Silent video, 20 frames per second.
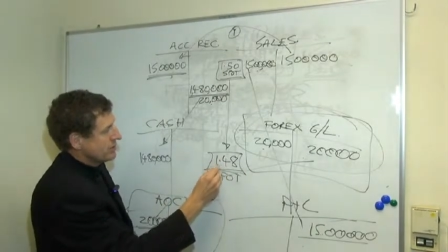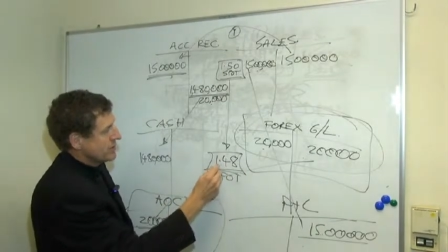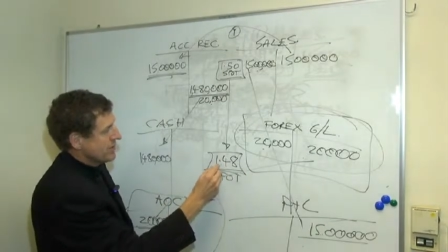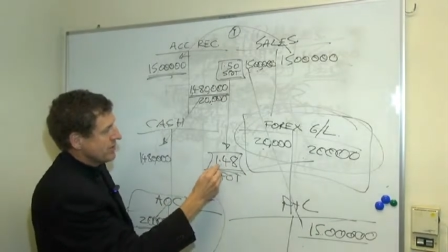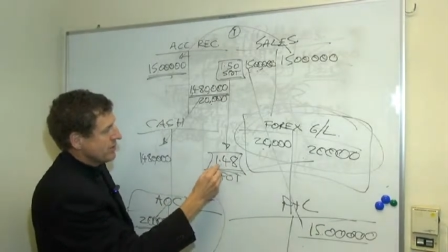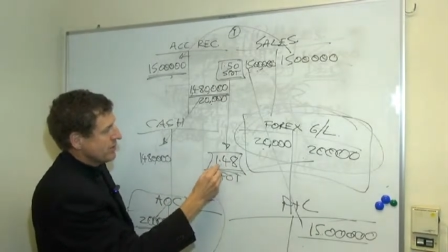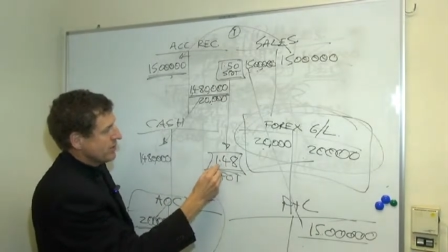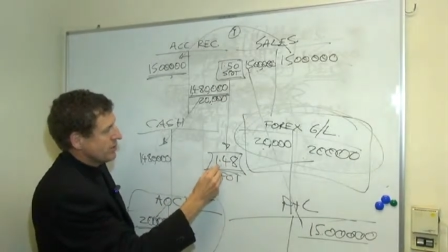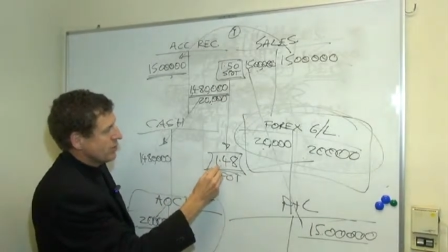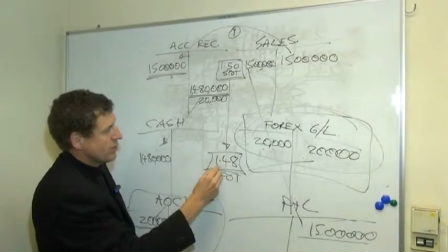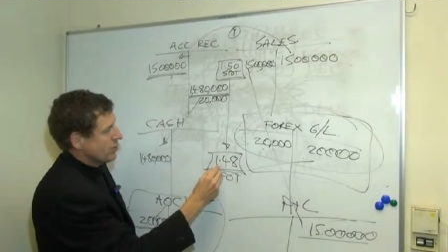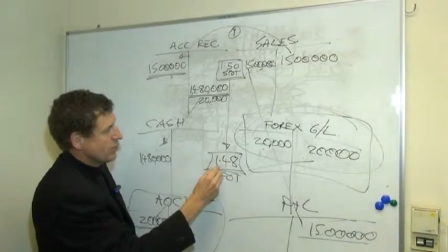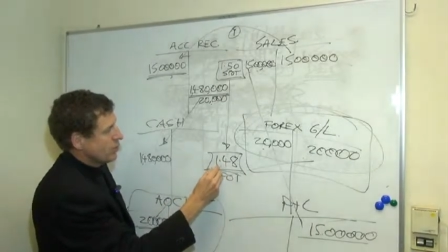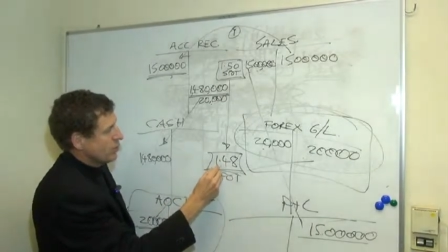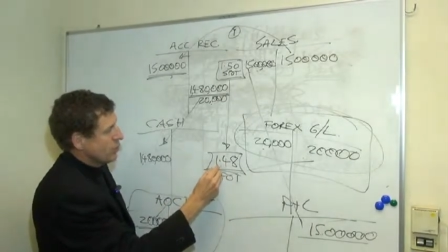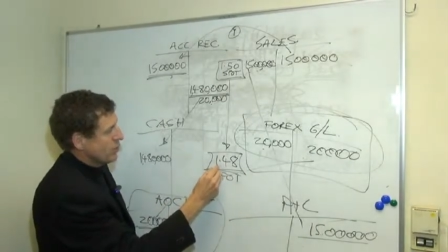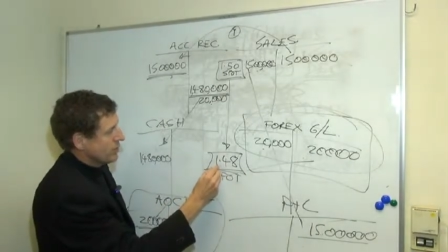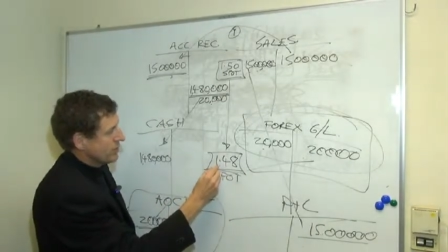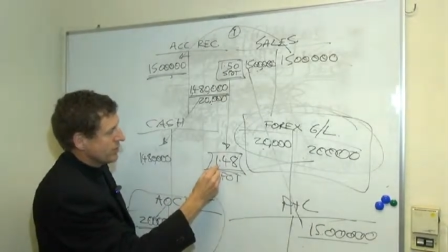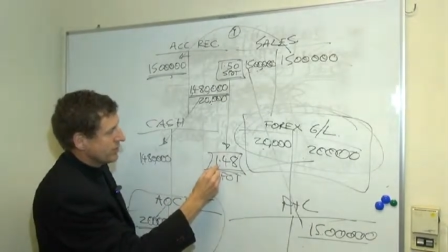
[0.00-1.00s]
is now
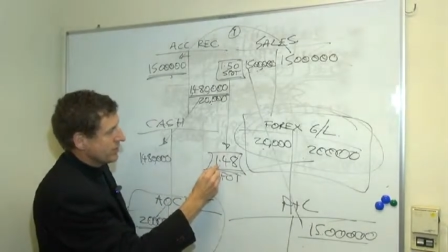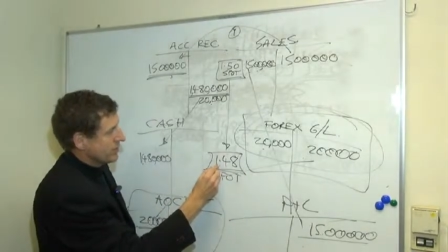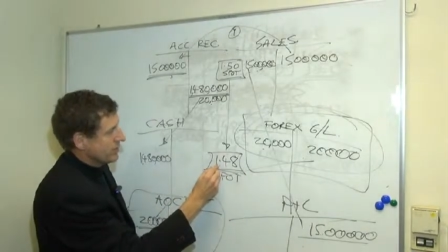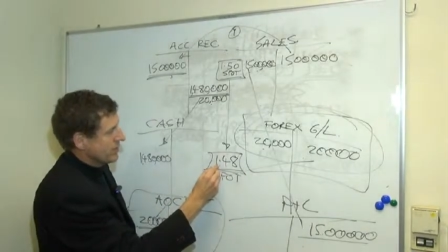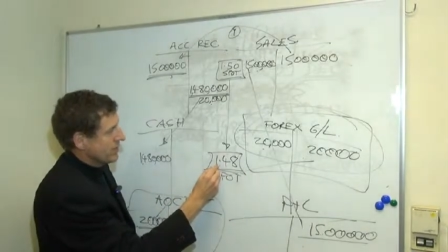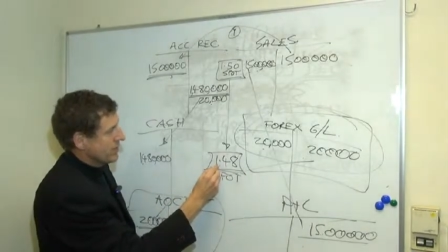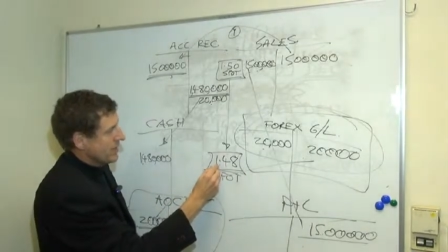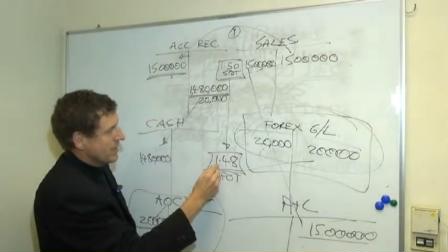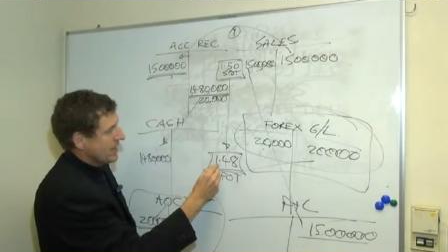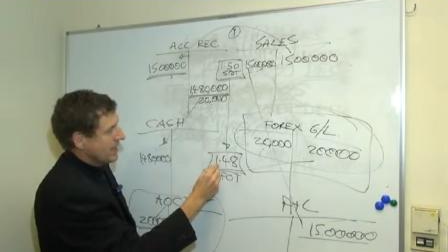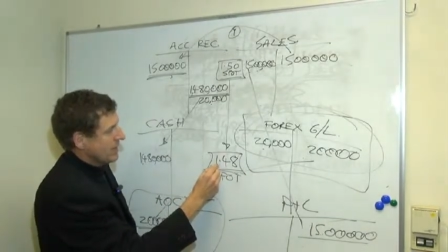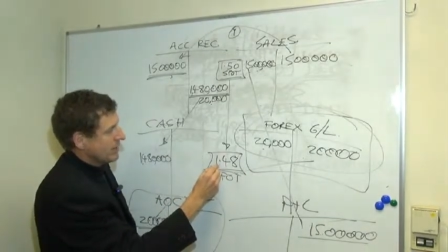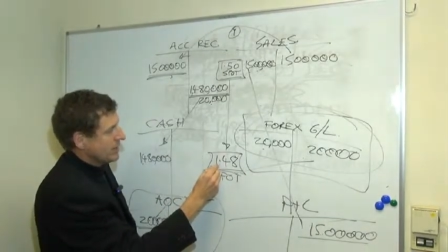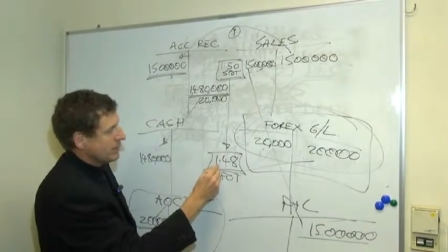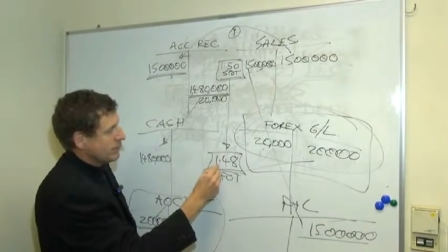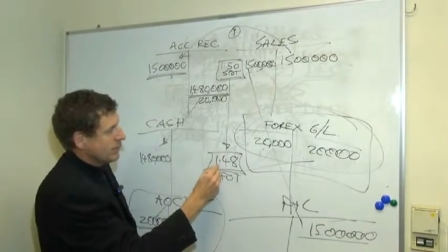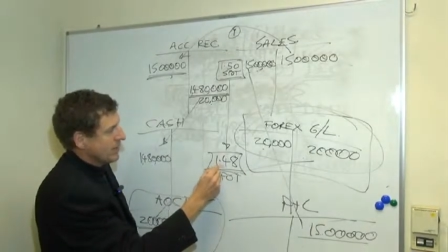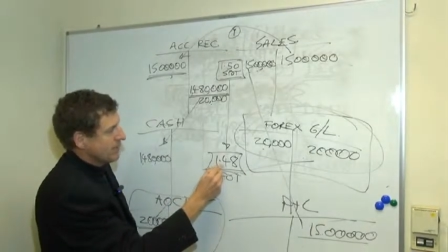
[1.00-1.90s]
worth only